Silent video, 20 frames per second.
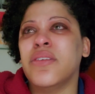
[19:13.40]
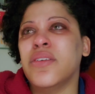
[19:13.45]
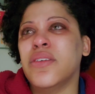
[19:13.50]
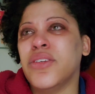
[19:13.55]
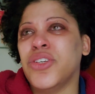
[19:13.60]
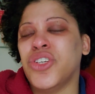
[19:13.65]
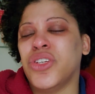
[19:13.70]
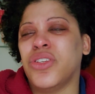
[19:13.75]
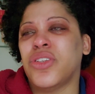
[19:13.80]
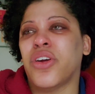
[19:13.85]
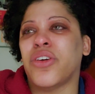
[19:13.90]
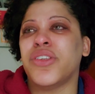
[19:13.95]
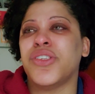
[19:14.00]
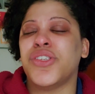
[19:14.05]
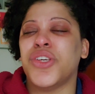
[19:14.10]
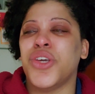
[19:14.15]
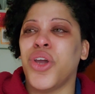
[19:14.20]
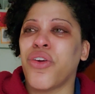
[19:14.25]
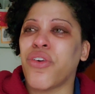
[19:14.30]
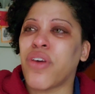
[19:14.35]
she
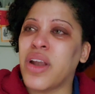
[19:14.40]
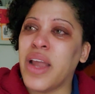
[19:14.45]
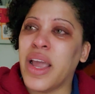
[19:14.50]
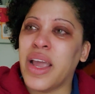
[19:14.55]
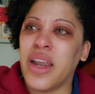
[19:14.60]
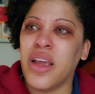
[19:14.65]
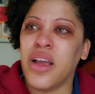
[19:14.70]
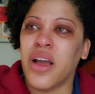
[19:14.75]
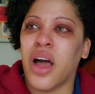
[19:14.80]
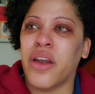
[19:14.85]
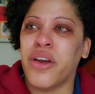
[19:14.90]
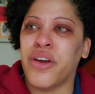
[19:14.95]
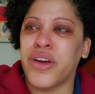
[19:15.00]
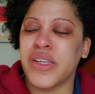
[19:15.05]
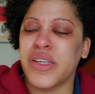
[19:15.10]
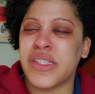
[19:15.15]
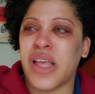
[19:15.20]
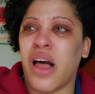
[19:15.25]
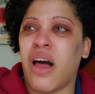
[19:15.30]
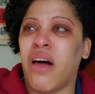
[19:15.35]
starts urinating on
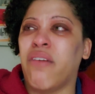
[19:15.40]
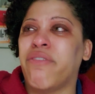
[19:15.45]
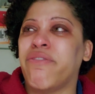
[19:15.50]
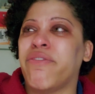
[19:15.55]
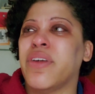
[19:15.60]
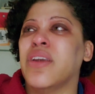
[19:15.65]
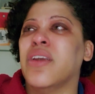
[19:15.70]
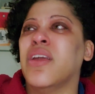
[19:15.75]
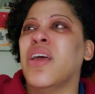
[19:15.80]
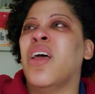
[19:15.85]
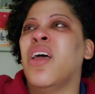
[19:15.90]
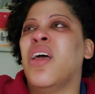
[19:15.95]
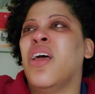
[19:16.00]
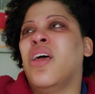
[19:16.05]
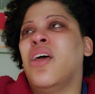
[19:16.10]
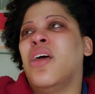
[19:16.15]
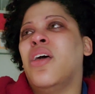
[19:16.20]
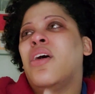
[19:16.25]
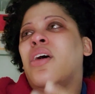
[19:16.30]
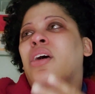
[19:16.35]
herself,
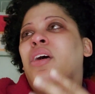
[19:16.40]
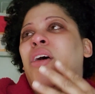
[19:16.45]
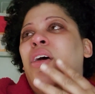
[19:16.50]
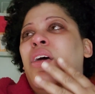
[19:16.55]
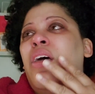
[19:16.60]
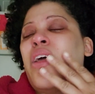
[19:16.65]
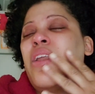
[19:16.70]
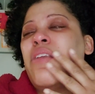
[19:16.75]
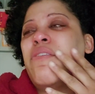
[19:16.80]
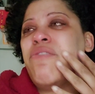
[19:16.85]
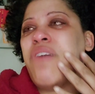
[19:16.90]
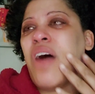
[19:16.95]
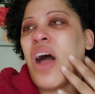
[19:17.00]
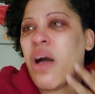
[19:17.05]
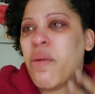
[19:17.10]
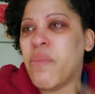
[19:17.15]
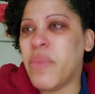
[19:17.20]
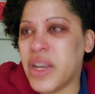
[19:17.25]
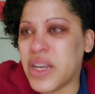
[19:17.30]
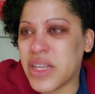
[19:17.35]
and
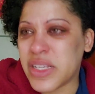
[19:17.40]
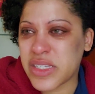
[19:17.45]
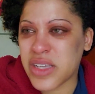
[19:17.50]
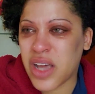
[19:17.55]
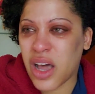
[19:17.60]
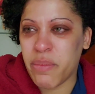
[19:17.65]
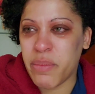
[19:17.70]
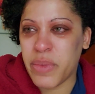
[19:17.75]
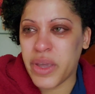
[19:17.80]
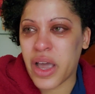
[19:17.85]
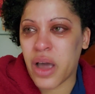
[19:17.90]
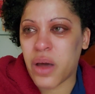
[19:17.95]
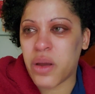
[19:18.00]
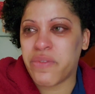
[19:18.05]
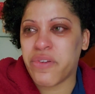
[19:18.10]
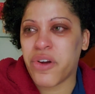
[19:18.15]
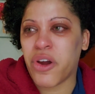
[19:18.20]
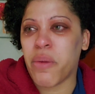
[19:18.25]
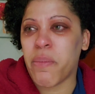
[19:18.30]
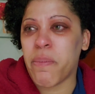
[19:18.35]
vomit is coming out
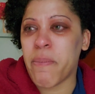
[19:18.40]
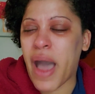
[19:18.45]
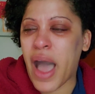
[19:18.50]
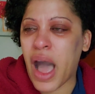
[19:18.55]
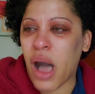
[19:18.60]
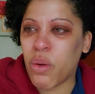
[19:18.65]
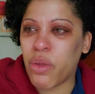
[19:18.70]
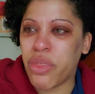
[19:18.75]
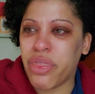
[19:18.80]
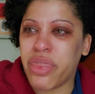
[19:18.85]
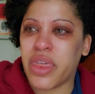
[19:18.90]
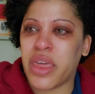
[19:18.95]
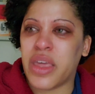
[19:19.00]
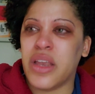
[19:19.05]
of her mouth.